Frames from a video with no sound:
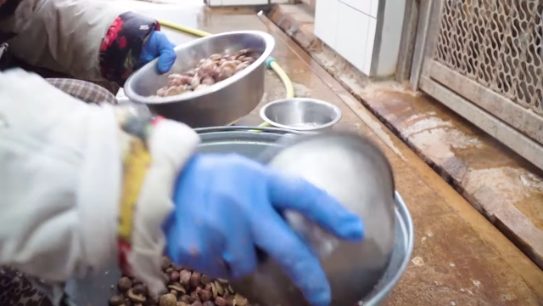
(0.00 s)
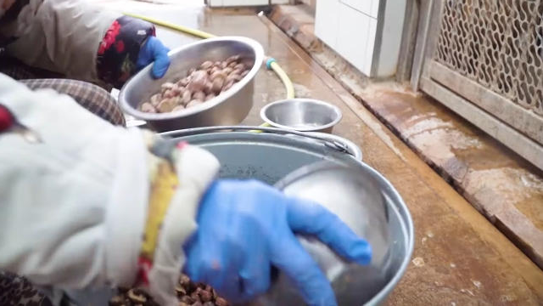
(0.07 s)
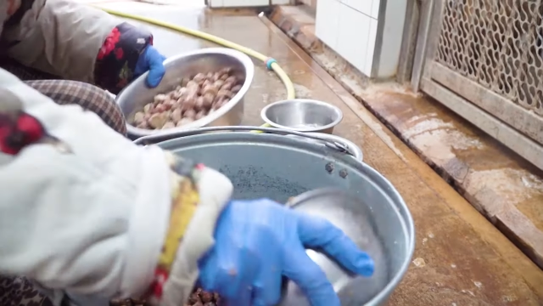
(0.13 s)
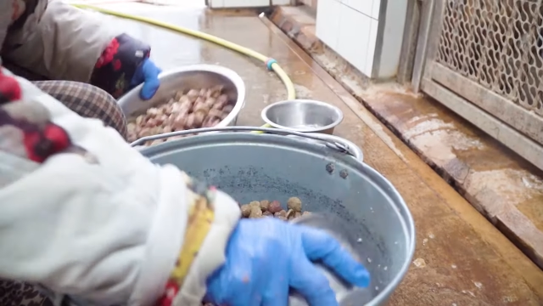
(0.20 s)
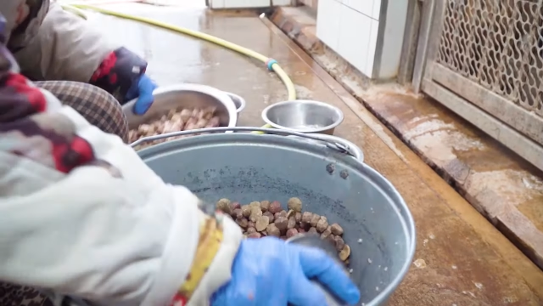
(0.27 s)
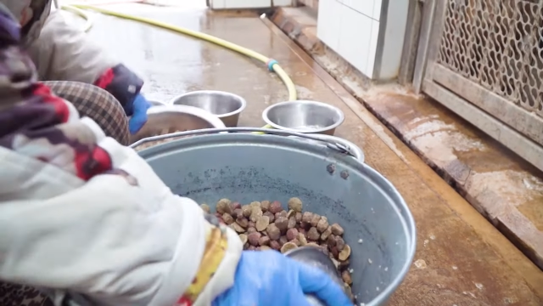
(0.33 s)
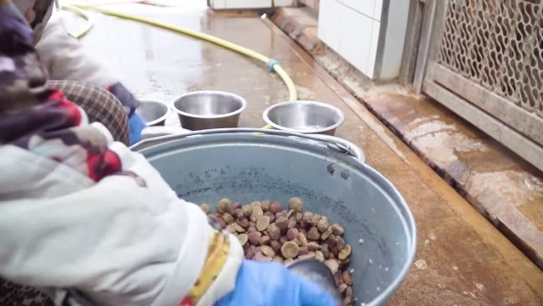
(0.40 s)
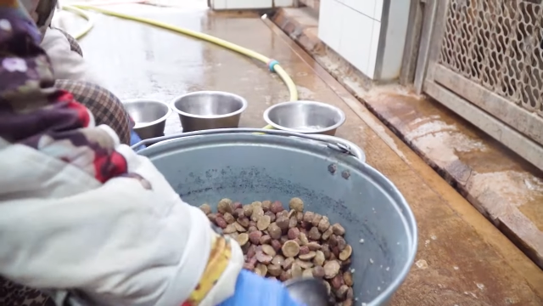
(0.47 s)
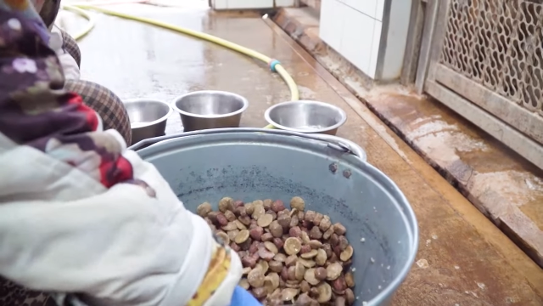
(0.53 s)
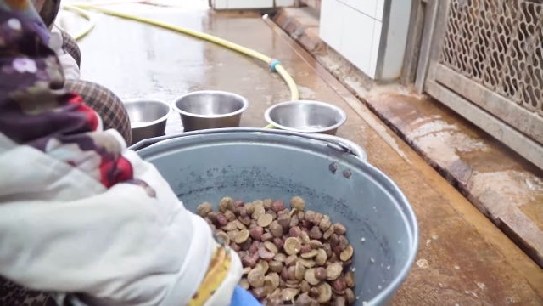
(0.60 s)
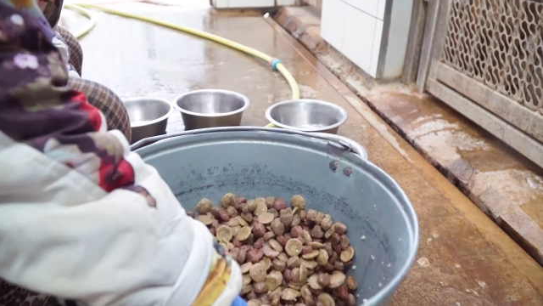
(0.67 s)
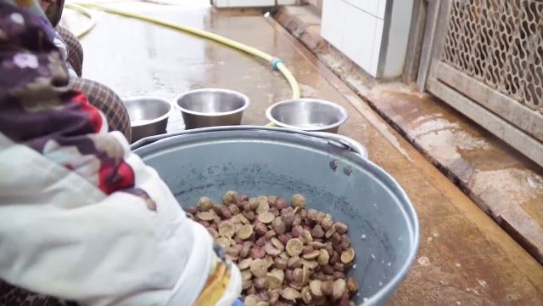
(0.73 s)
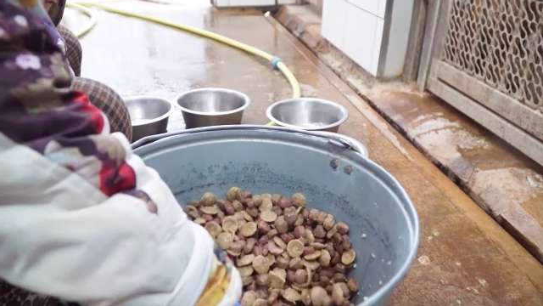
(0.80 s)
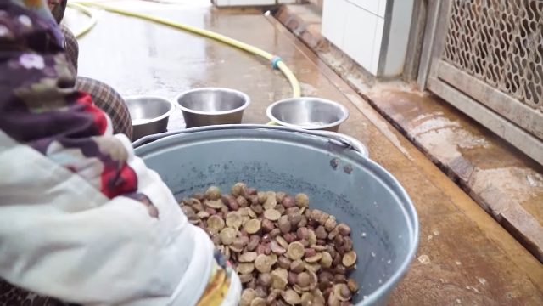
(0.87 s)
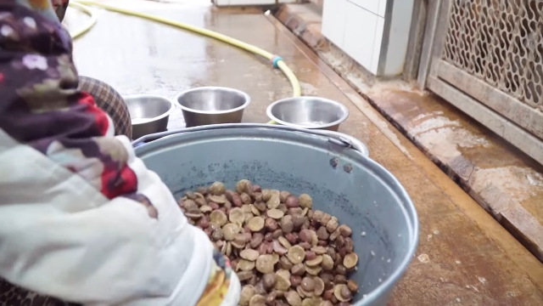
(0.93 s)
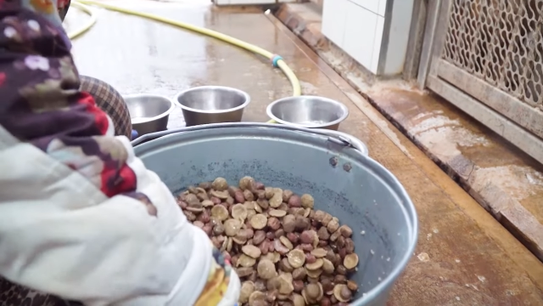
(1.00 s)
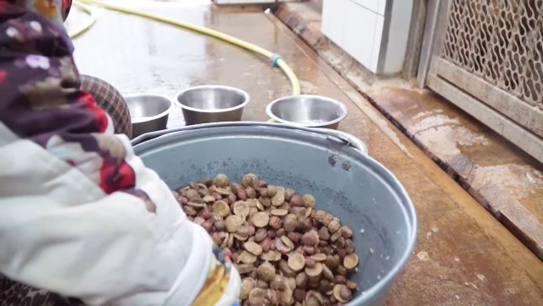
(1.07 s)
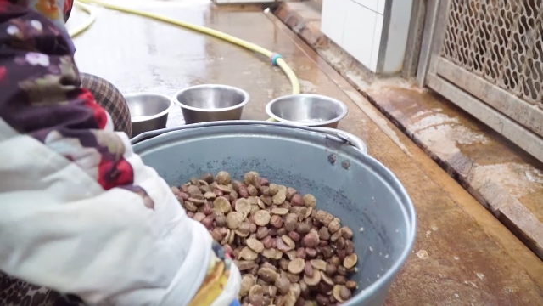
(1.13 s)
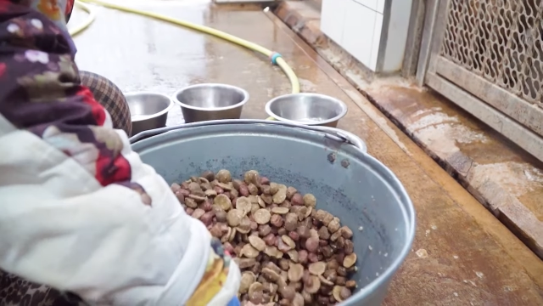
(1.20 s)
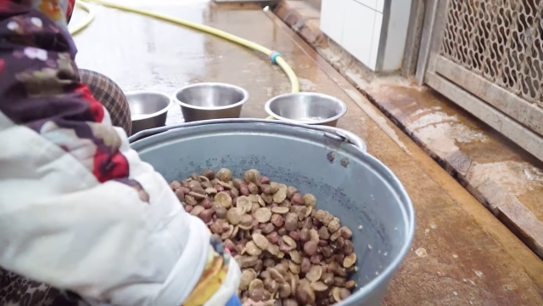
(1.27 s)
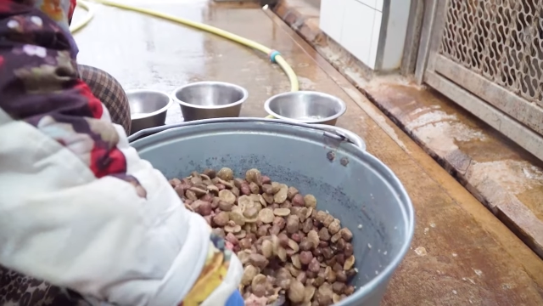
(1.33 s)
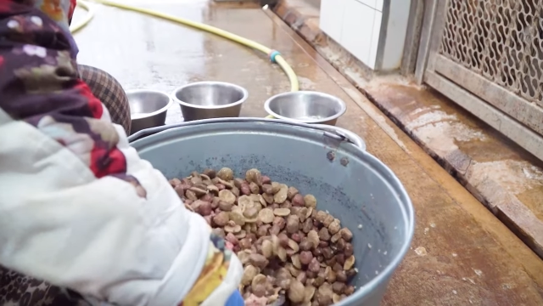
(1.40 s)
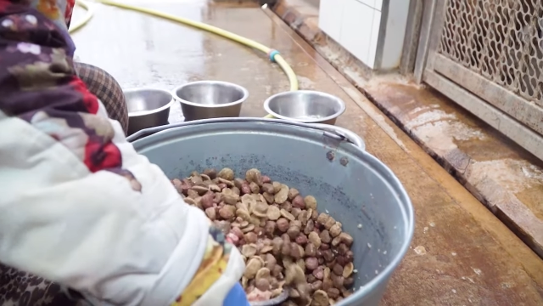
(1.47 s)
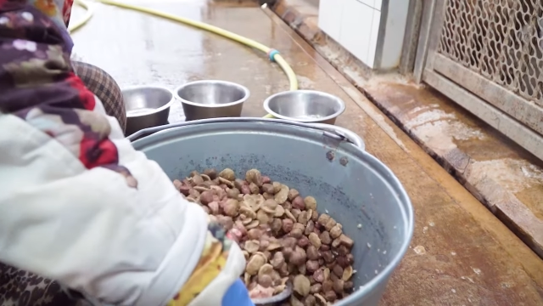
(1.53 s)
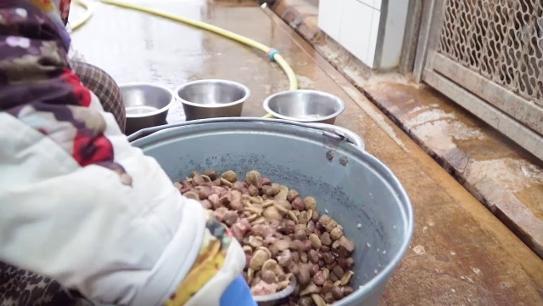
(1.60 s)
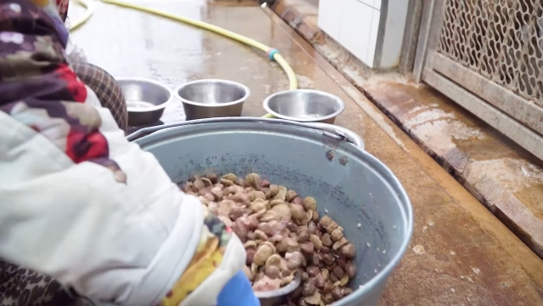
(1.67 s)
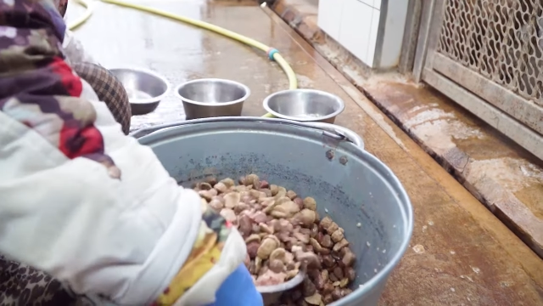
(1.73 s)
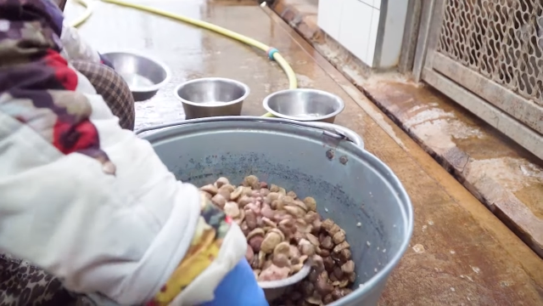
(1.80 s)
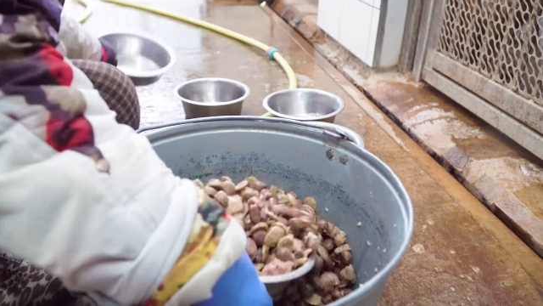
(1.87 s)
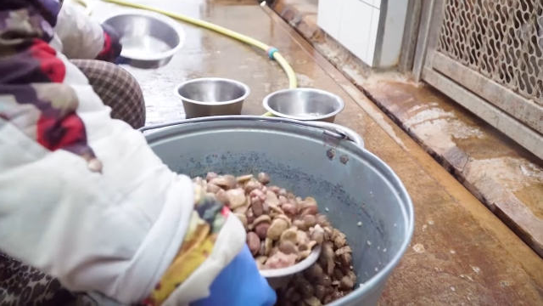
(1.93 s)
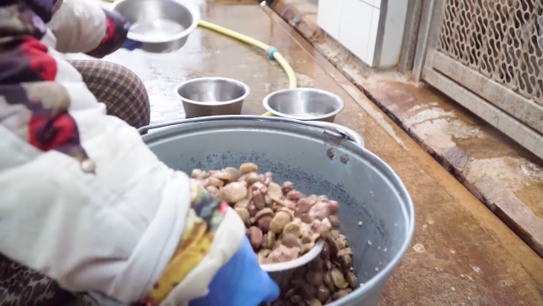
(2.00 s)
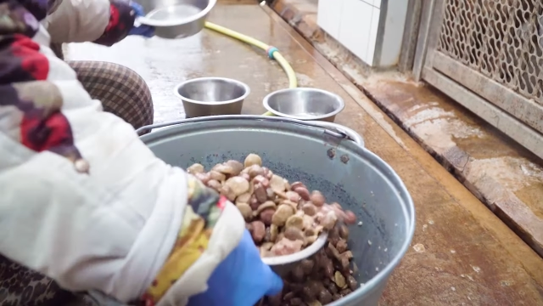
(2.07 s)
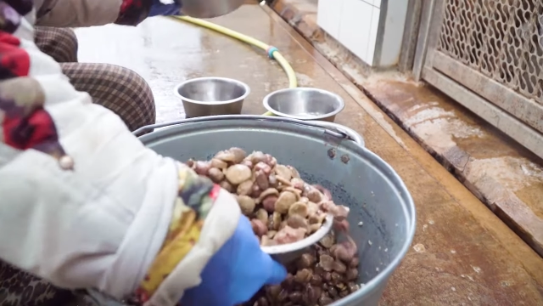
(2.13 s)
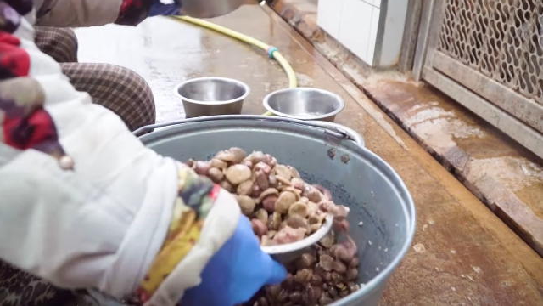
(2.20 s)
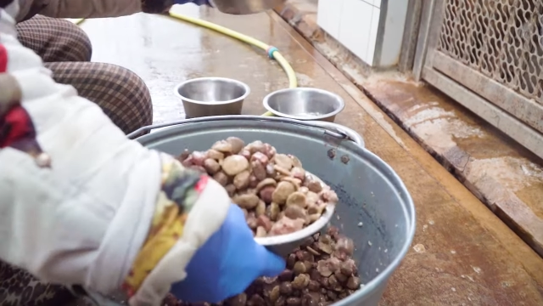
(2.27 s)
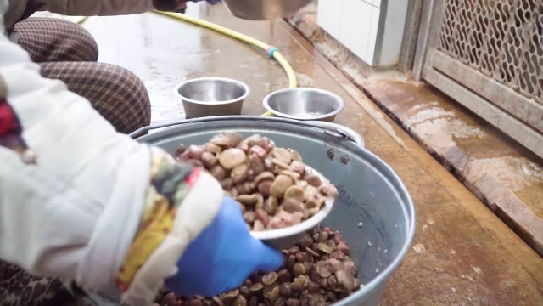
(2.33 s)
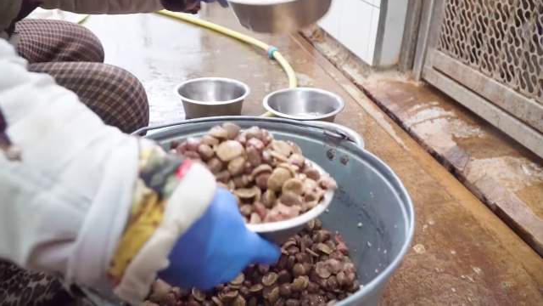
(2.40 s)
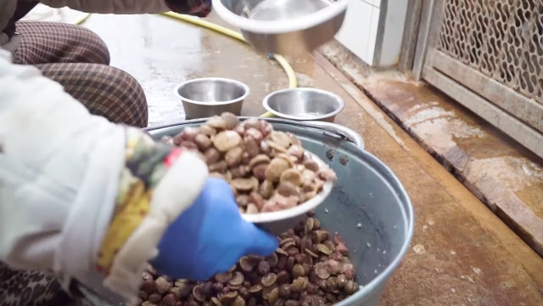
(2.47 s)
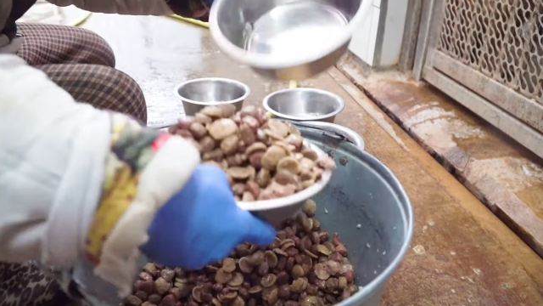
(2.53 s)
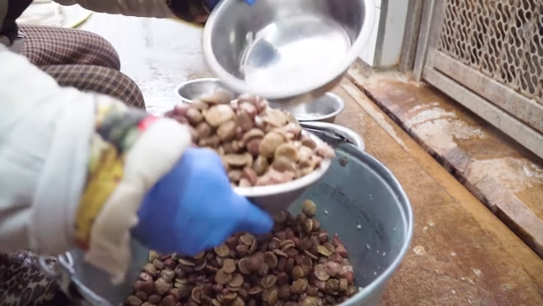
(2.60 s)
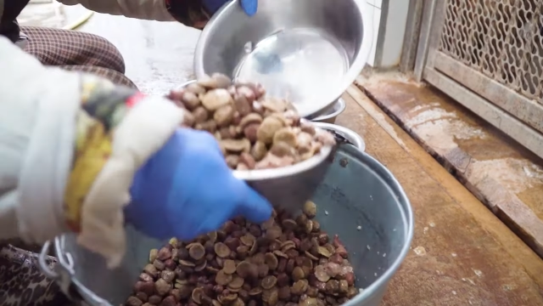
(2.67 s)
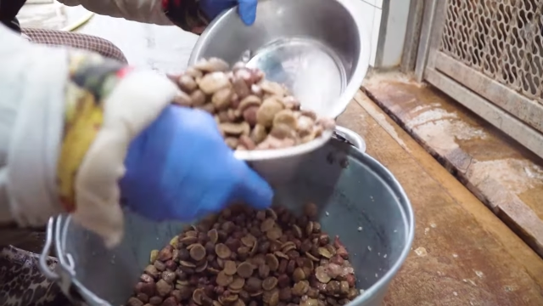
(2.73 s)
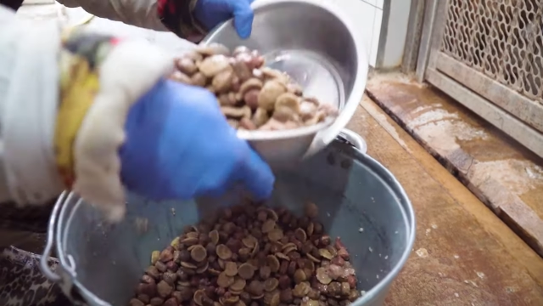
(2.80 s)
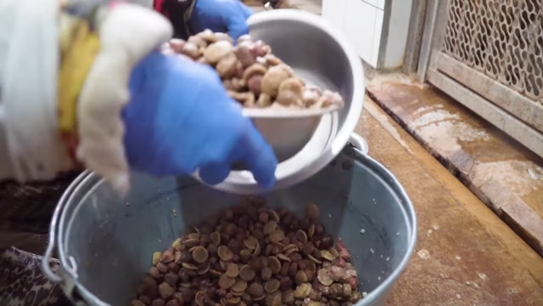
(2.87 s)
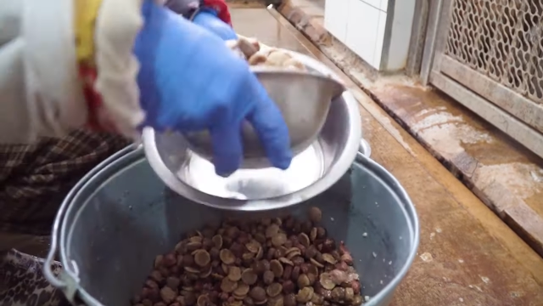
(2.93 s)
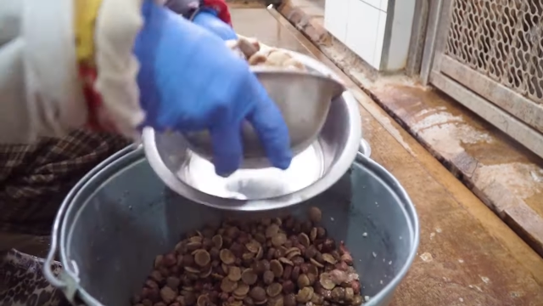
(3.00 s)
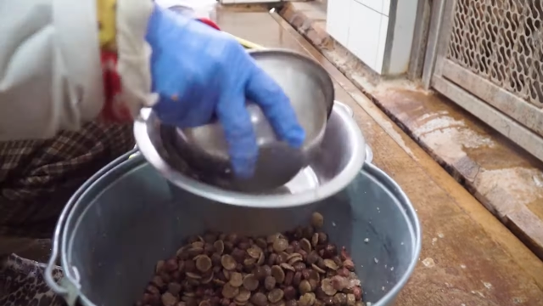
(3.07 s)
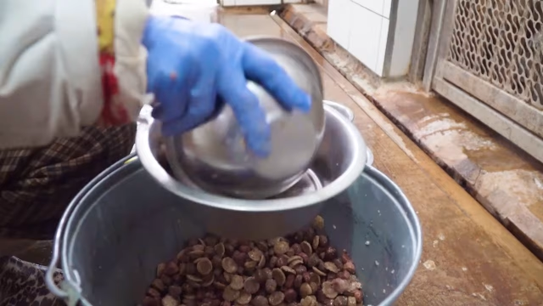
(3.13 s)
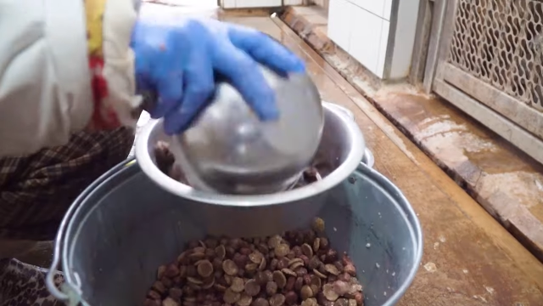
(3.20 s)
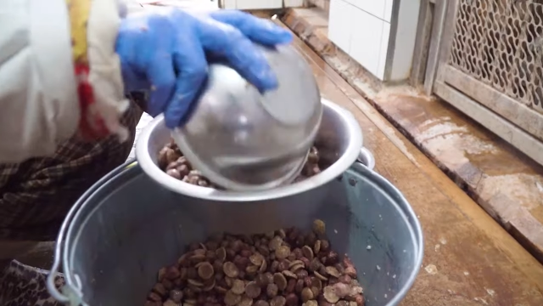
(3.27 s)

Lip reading: No face is visible, so there are no lips to read.